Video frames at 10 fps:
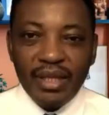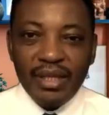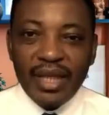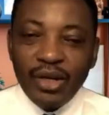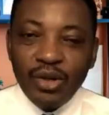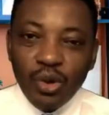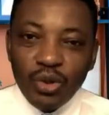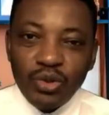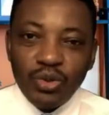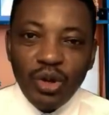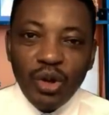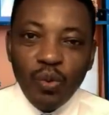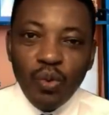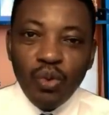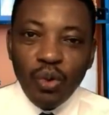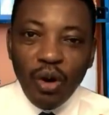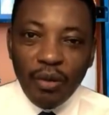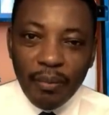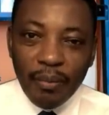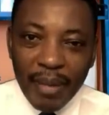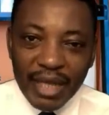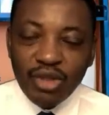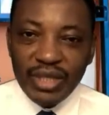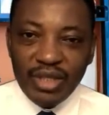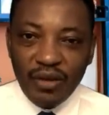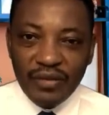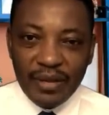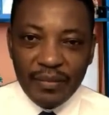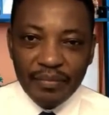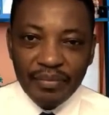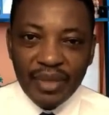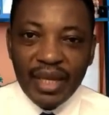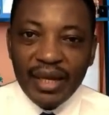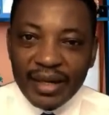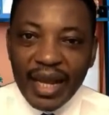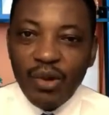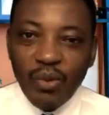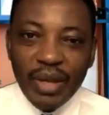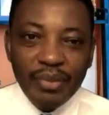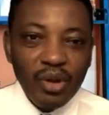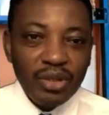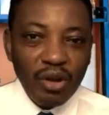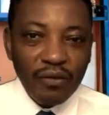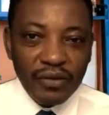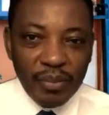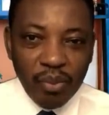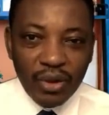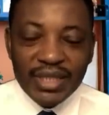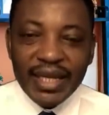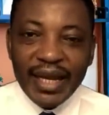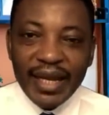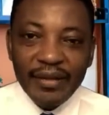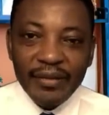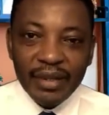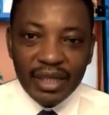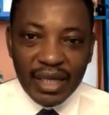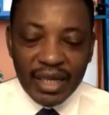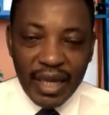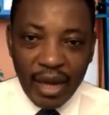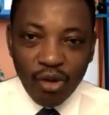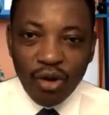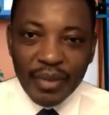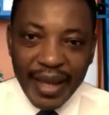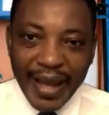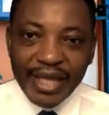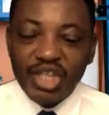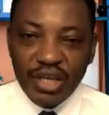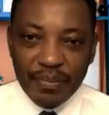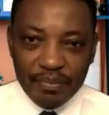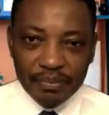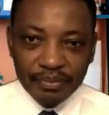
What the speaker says: There are those who, majority of them, ran away because of the political, the economic hardship